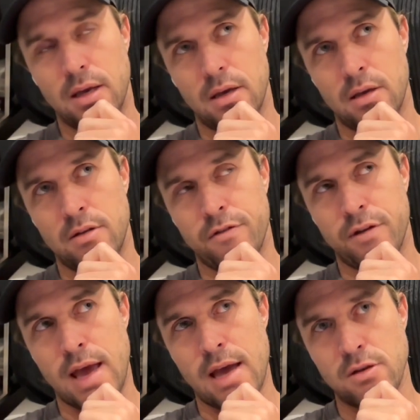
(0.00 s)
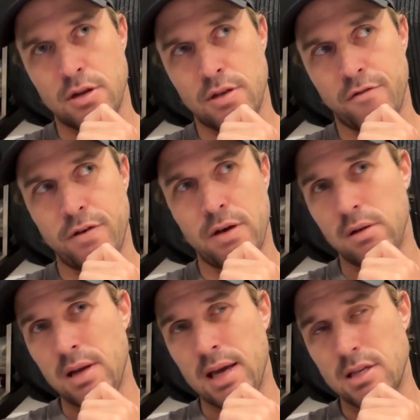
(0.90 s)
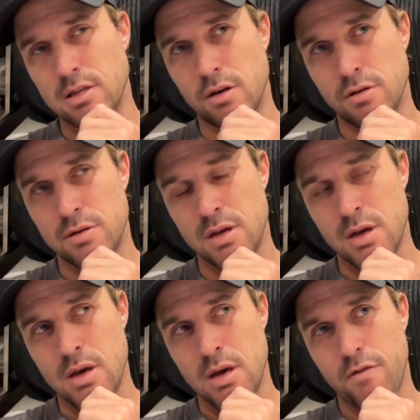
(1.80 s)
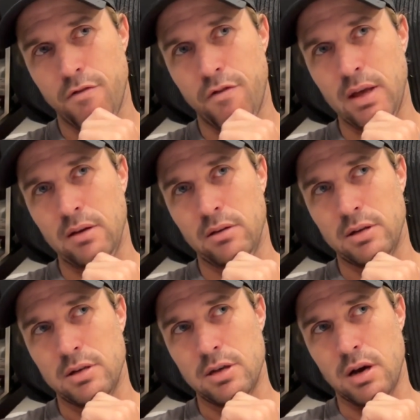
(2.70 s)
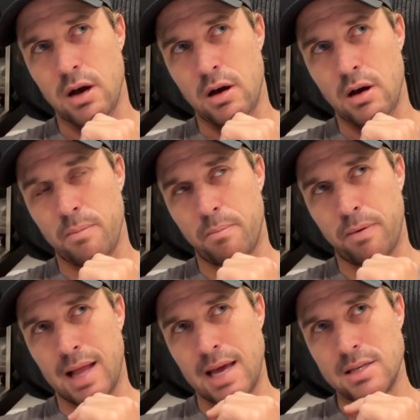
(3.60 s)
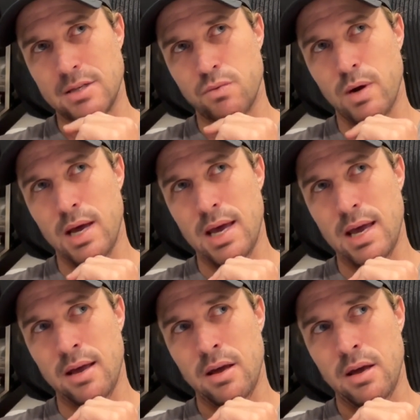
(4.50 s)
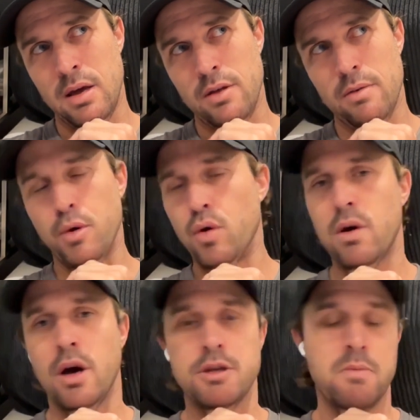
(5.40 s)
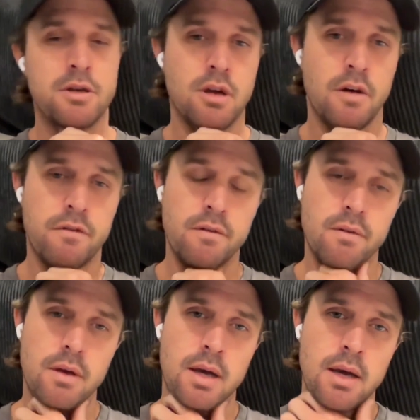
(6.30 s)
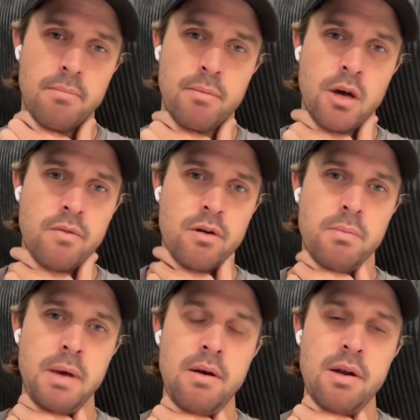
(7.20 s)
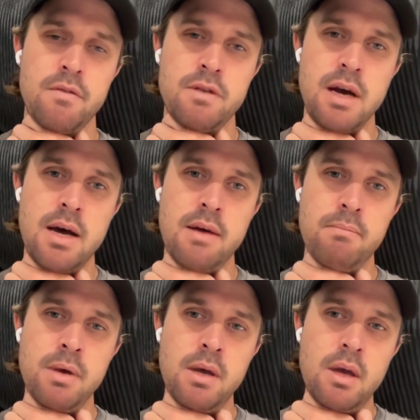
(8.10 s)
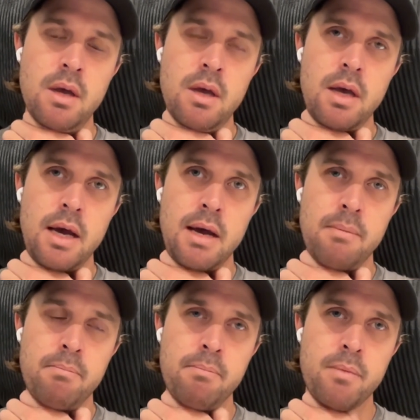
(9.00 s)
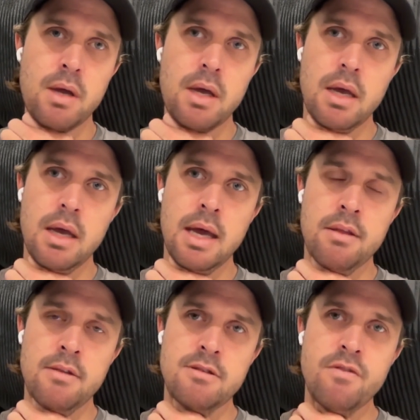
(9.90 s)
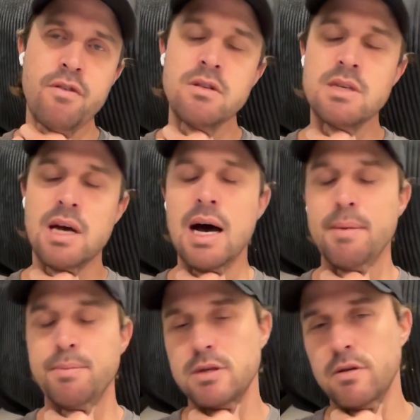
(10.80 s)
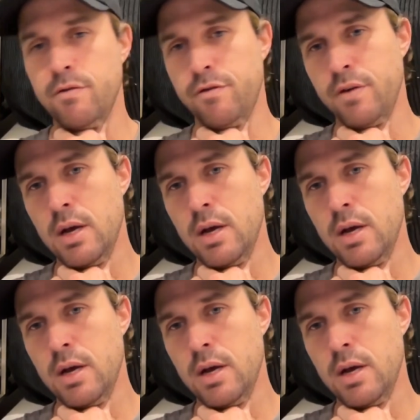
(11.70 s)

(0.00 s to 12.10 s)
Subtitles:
in different angles on the field. And I guess those fielders are placed where the ball goes most often over a period of time. And the different types of